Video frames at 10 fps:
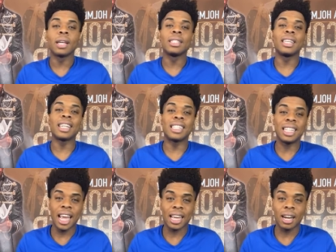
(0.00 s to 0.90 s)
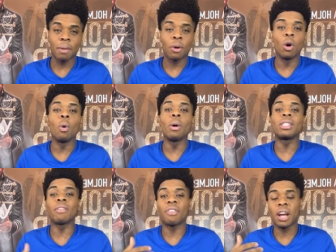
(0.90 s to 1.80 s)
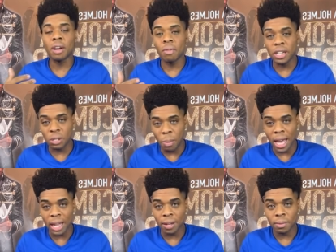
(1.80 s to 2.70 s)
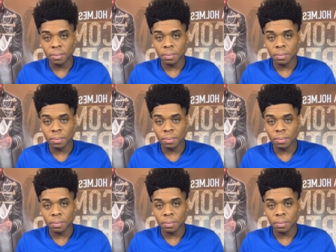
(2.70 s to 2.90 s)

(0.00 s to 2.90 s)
To Jacob, who was a very rich man.